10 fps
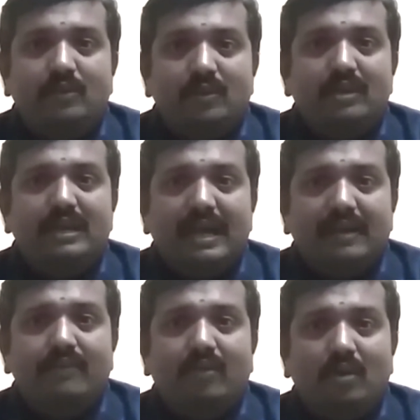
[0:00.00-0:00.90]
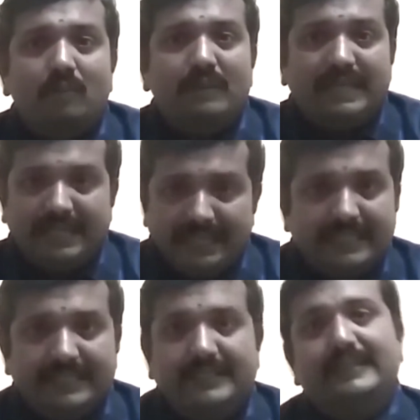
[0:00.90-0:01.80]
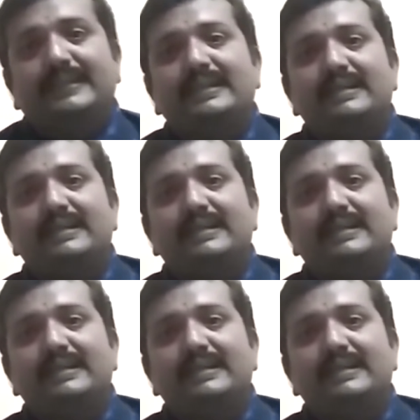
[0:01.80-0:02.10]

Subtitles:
could have comprehended.